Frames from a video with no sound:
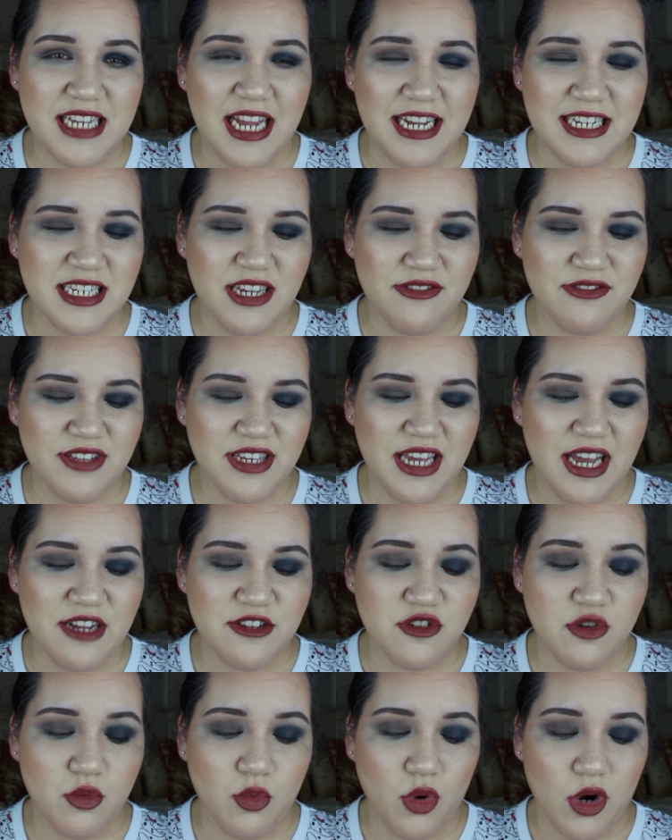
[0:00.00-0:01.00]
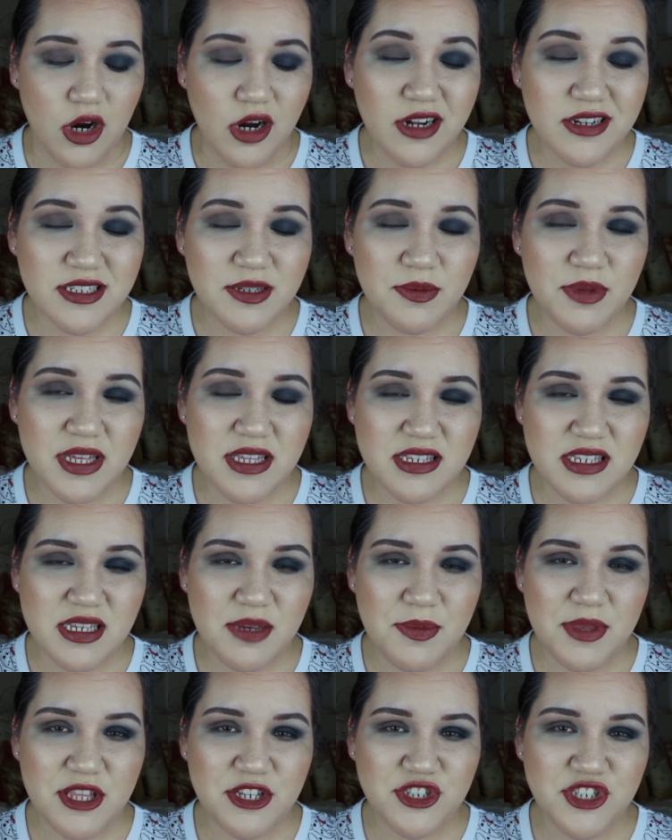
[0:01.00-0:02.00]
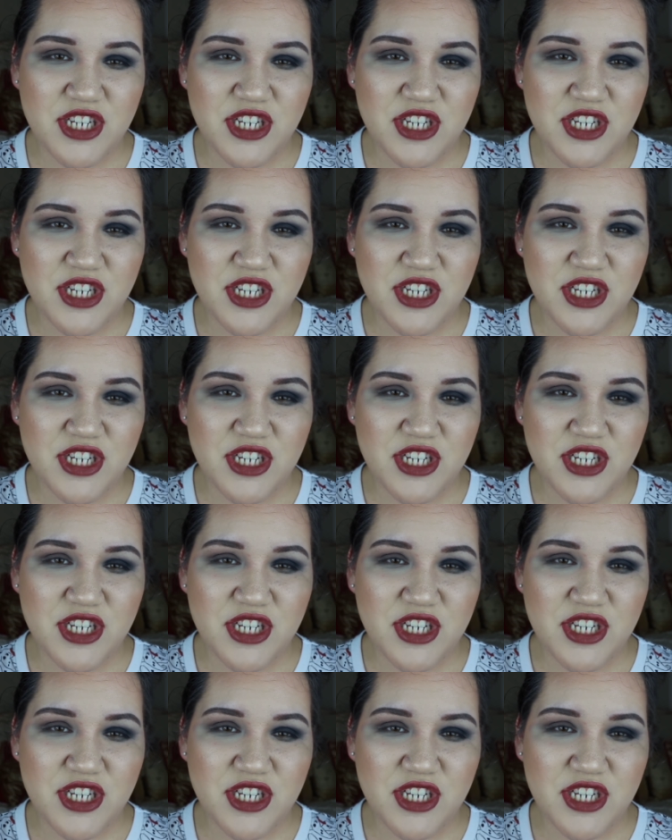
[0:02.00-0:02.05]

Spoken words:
I definitely had to work to blend some of the